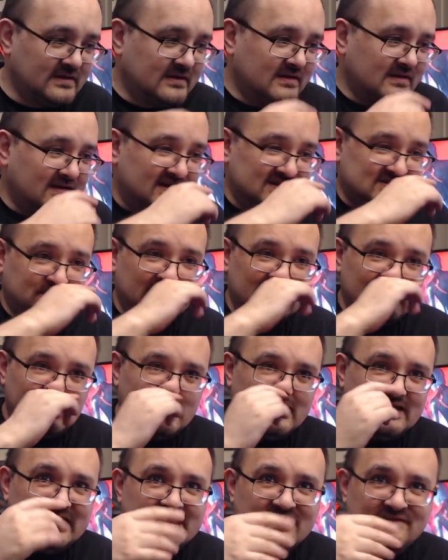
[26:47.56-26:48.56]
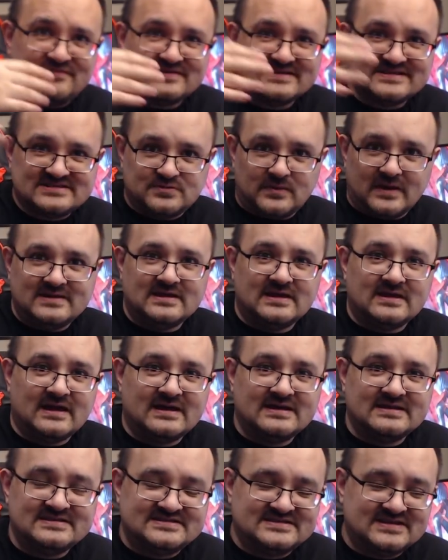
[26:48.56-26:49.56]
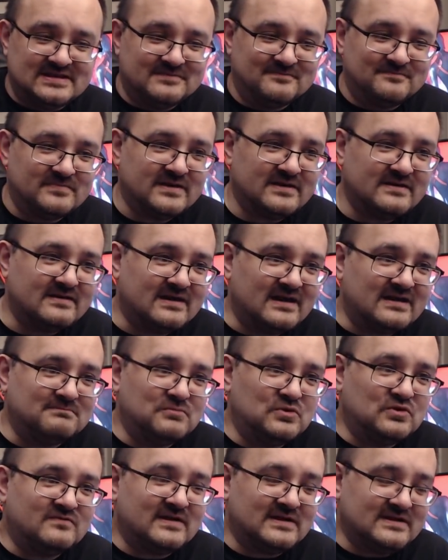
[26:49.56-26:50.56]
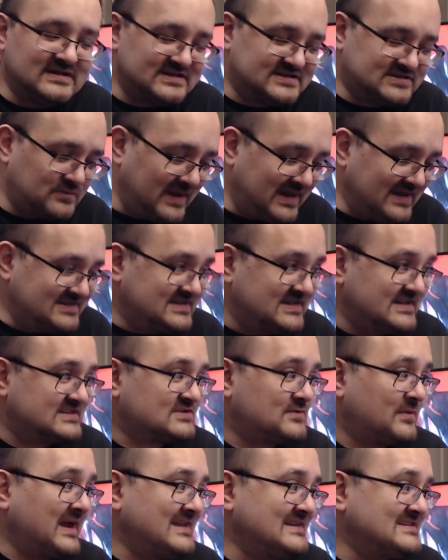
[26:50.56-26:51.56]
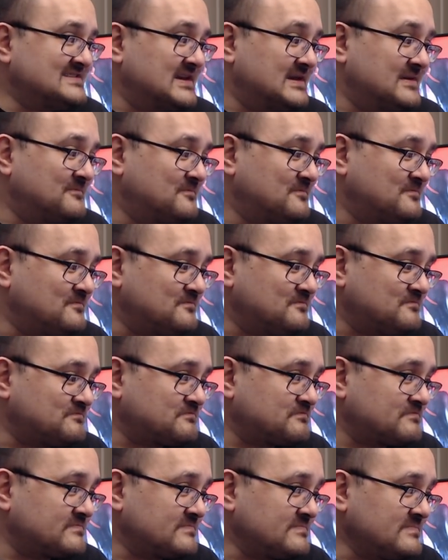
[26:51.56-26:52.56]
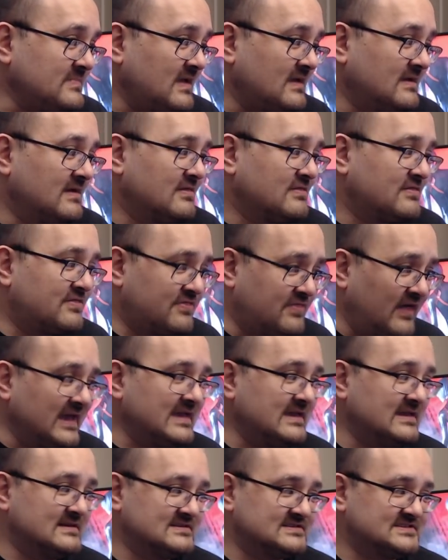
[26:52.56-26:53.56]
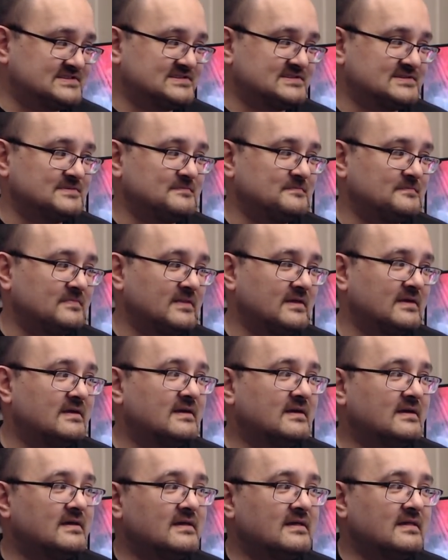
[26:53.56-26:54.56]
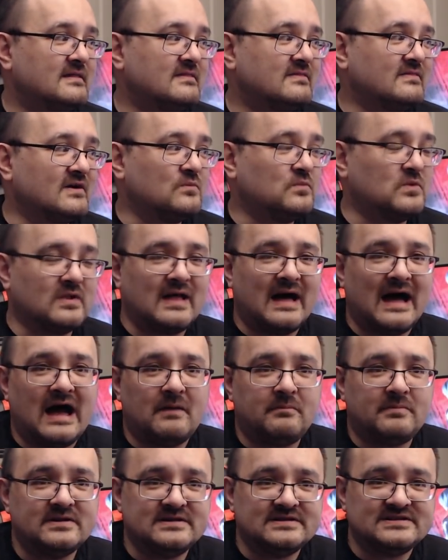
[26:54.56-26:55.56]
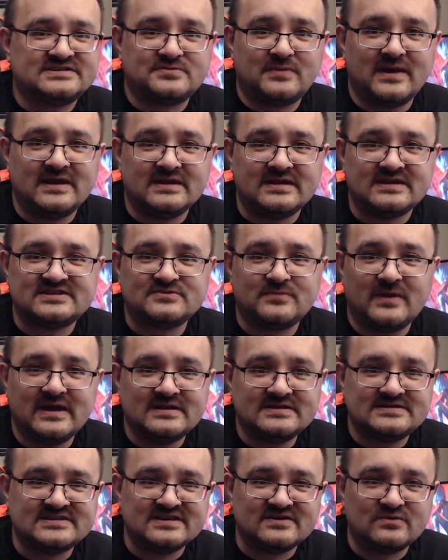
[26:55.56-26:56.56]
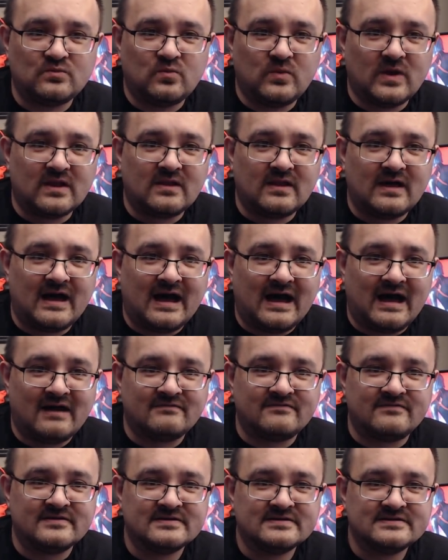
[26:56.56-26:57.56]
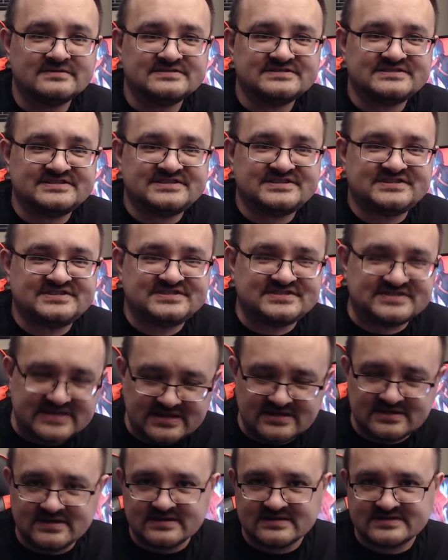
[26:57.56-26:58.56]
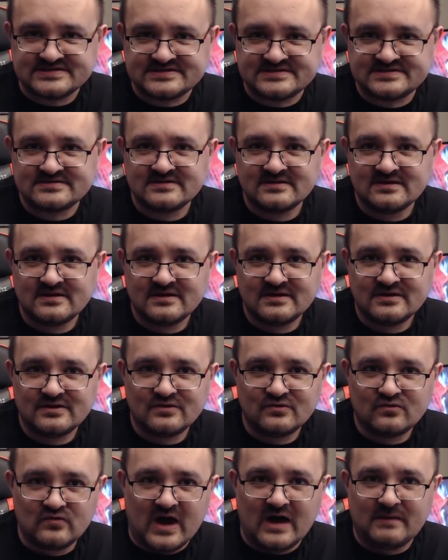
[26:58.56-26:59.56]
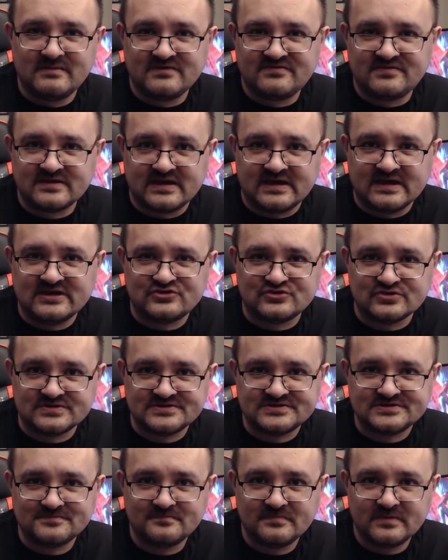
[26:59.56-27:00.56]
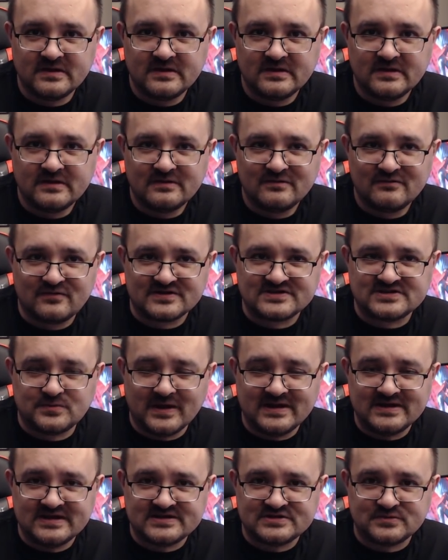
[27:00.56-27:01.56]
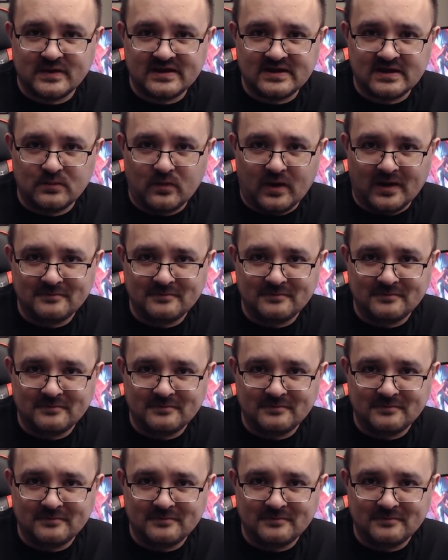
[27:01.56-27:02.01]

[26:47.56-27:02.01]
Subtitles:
As we leave 2019 and move into 2020, things that will happen in 2020 will have serious ramifications for 2021.